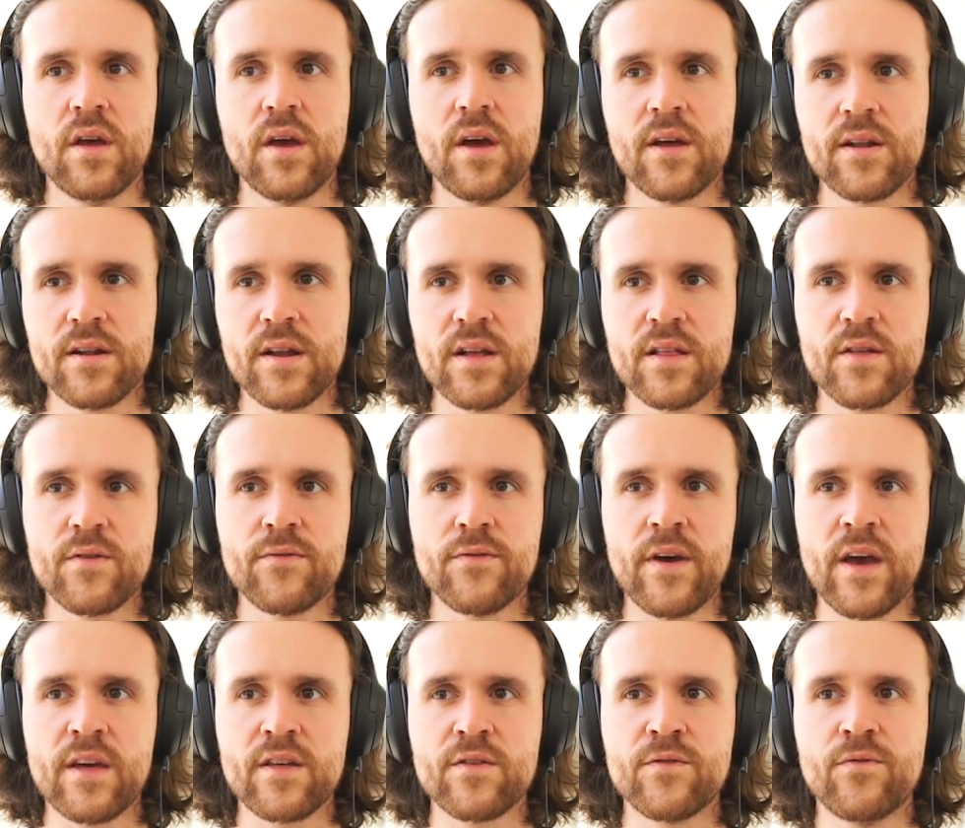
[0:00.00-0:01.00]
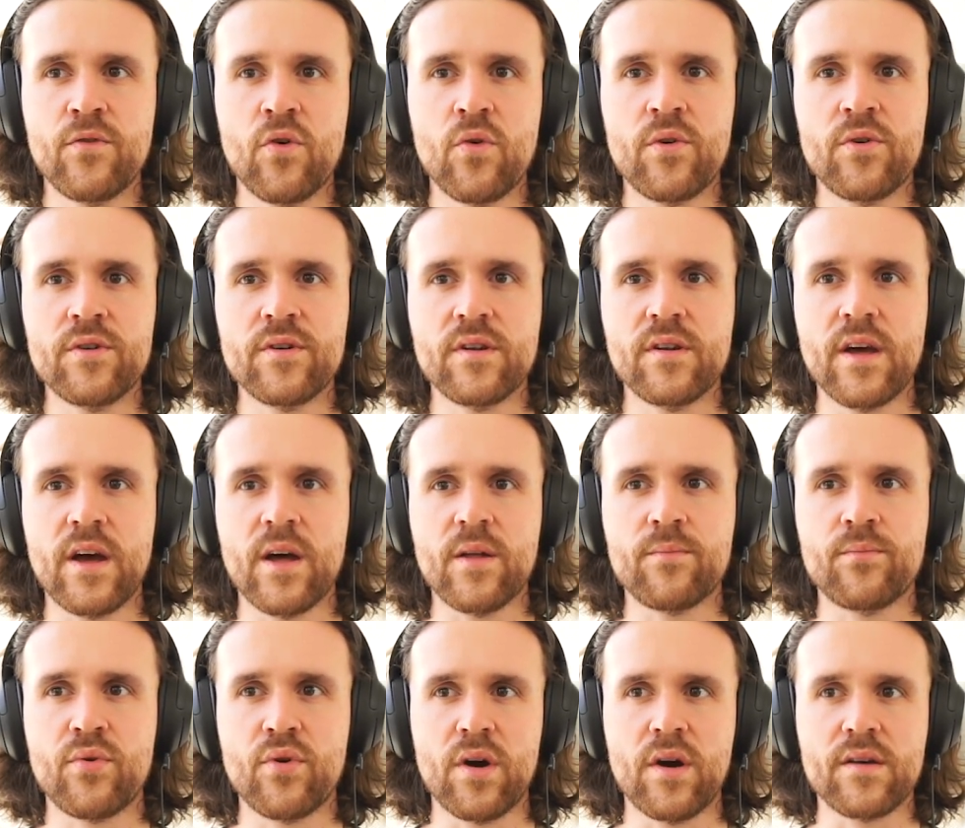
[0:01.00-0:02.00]
And let's fast forward
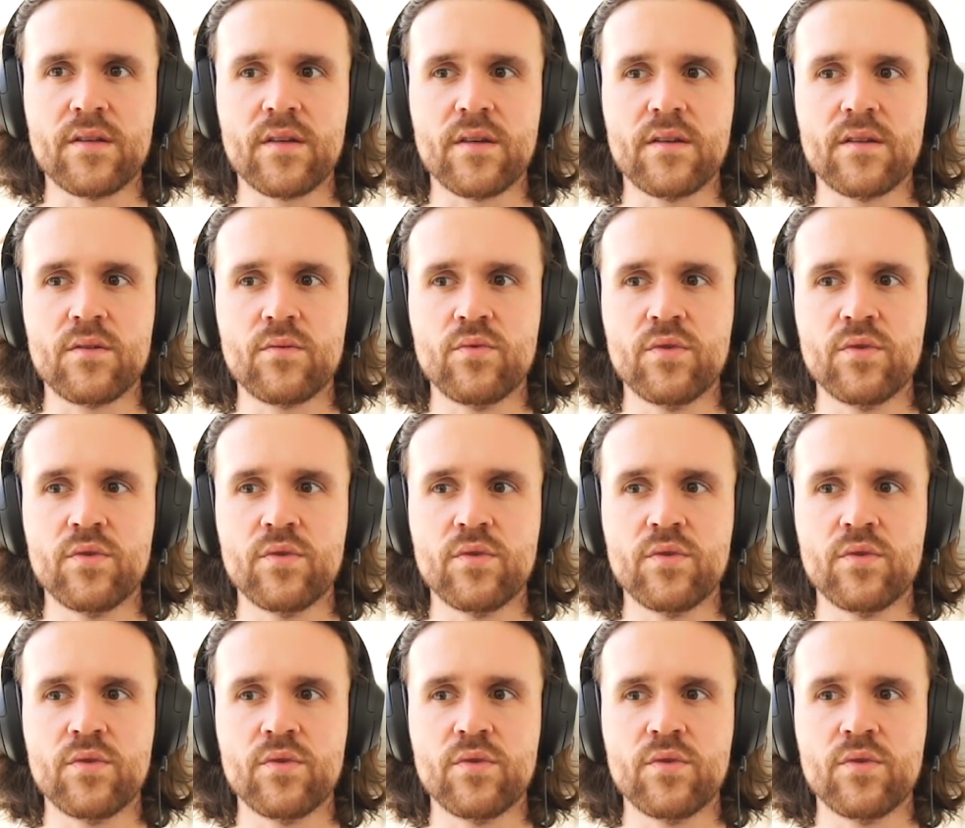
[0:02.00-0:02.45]
that process.